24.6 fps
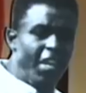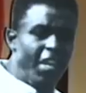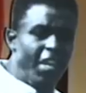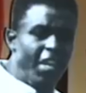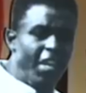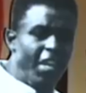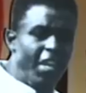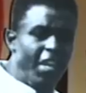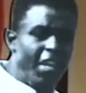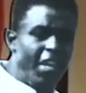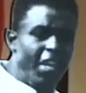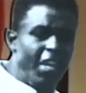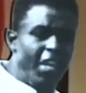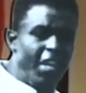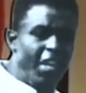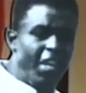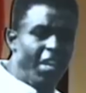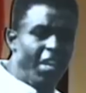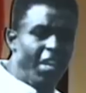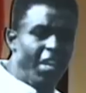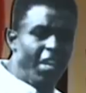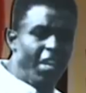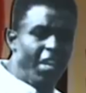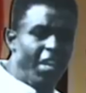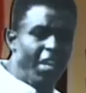
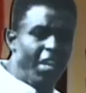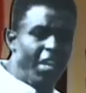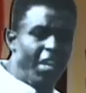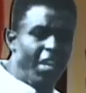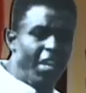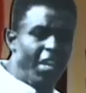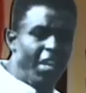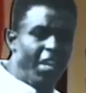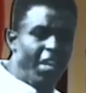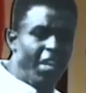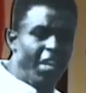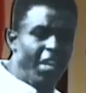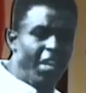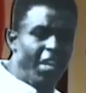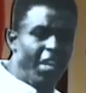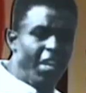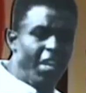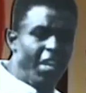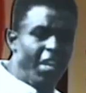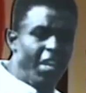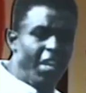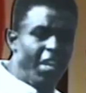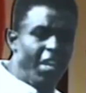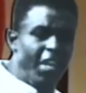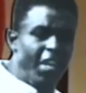
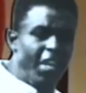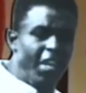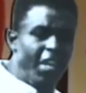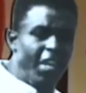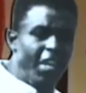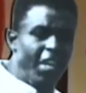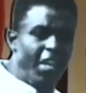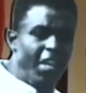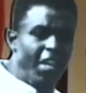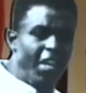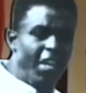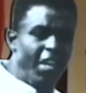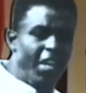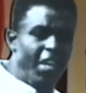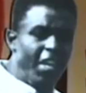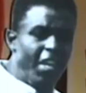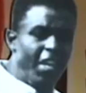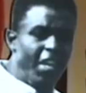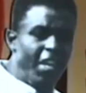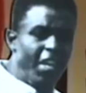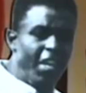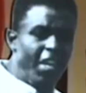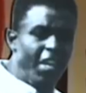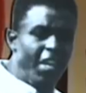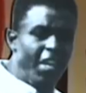
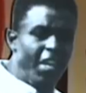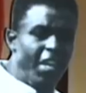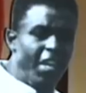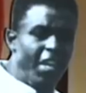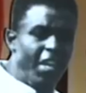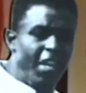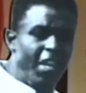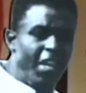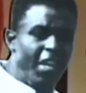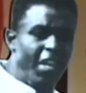(silent)